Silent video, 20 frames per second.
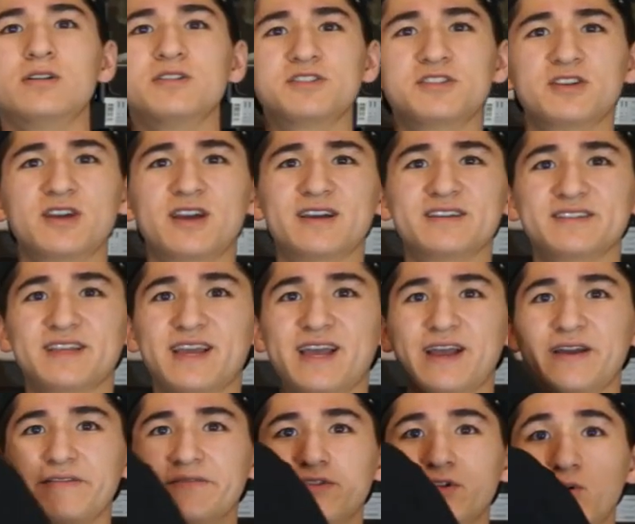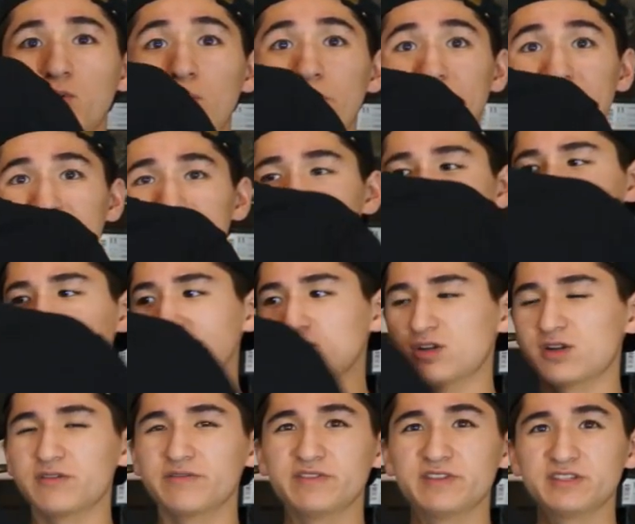Also guys, I have the white
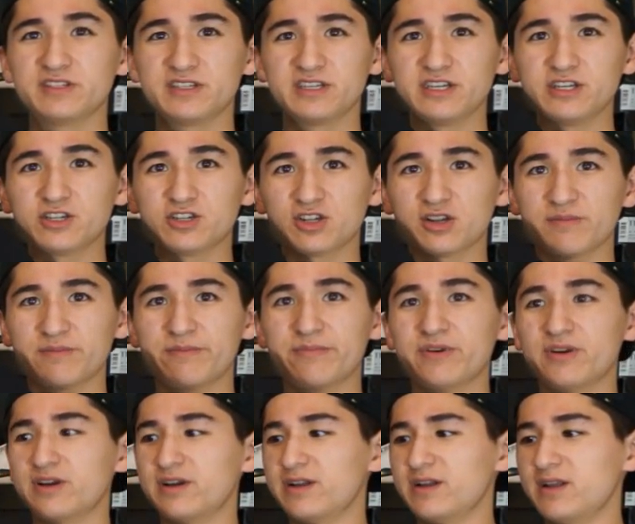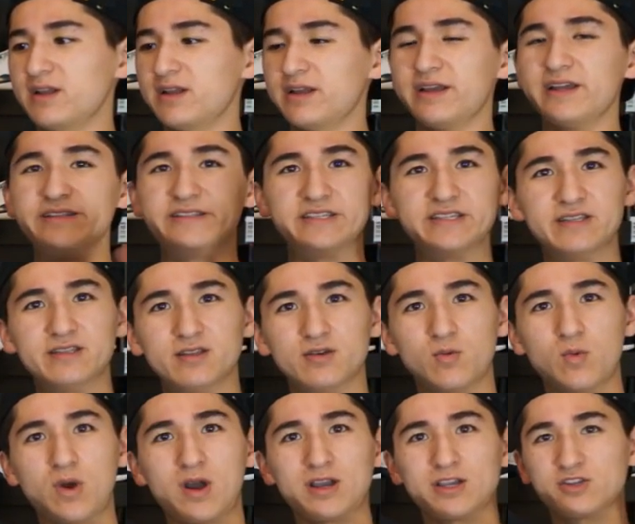version of this t-shirt, but it's in the
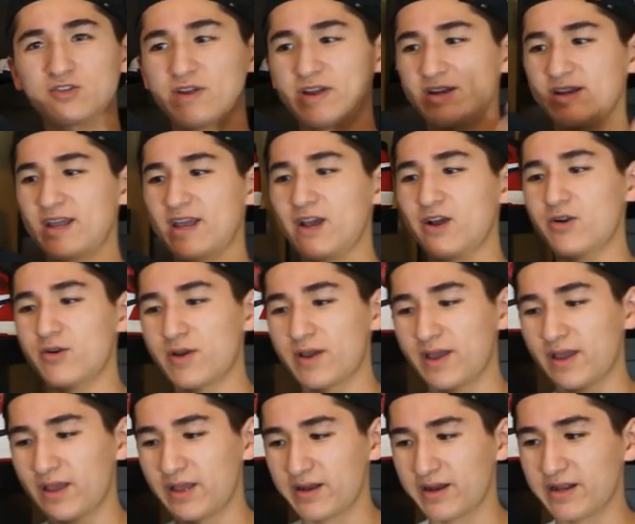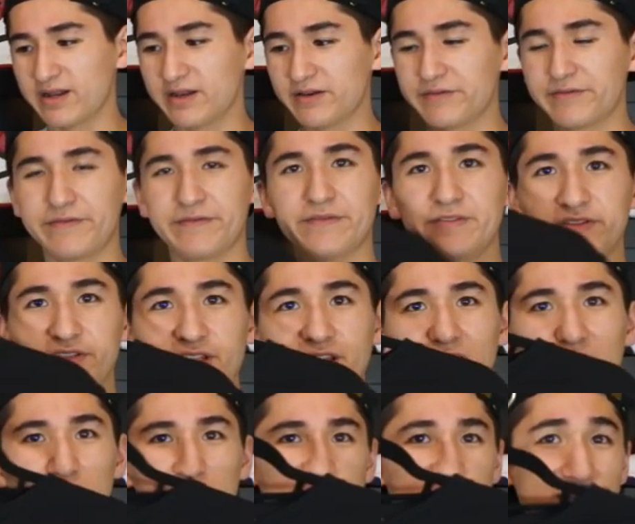wash right now and I didn't
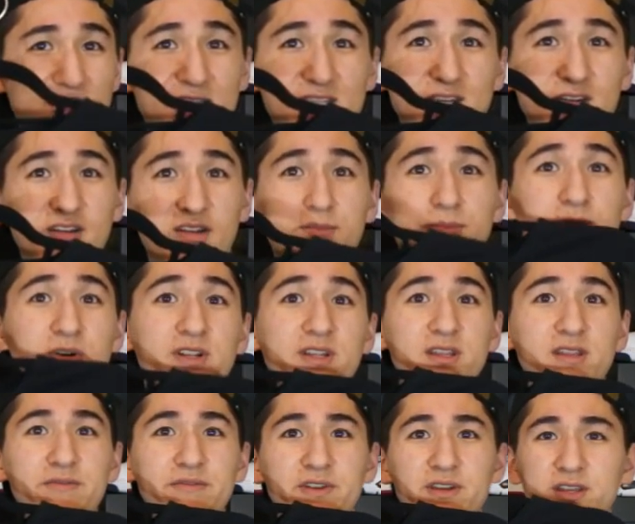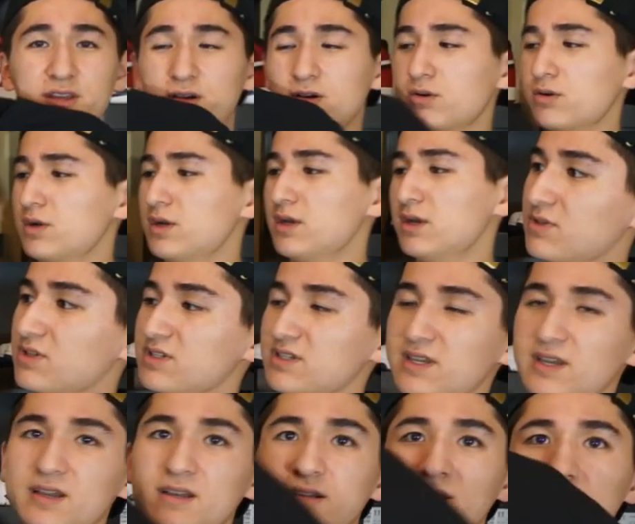think it was necessary to put it in the video, but
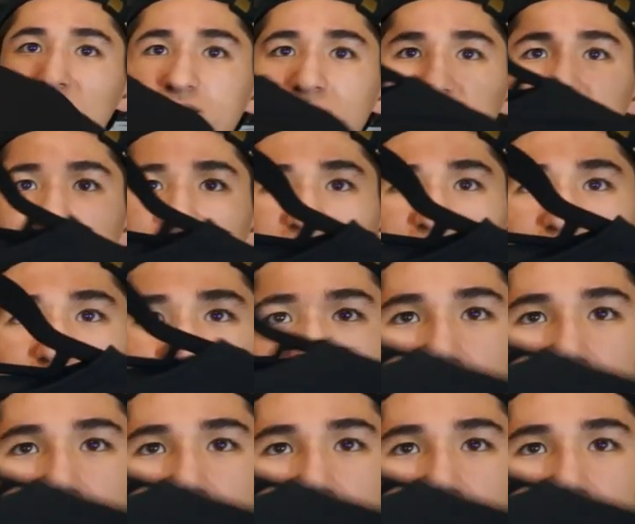yeah. That's the